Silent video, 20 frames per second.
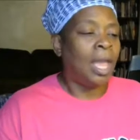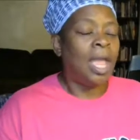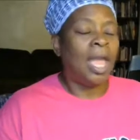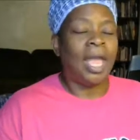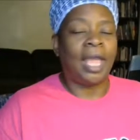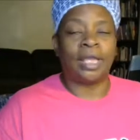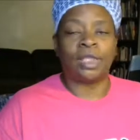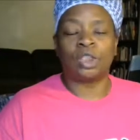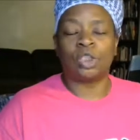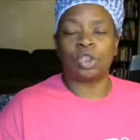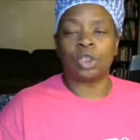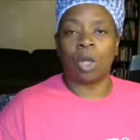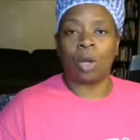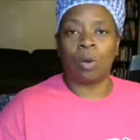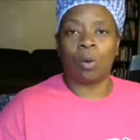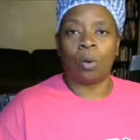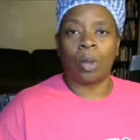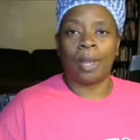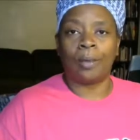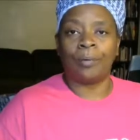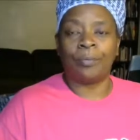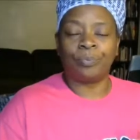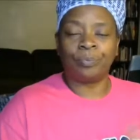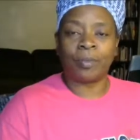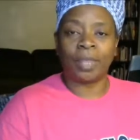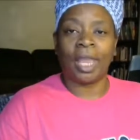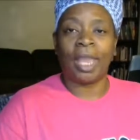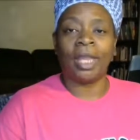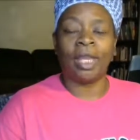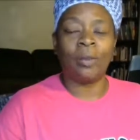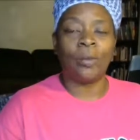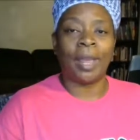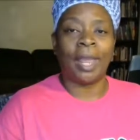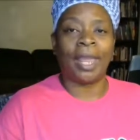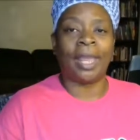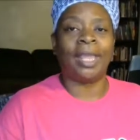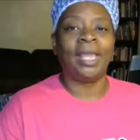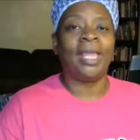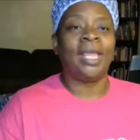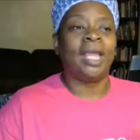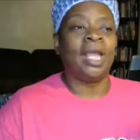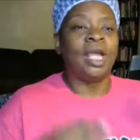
And so, anyway,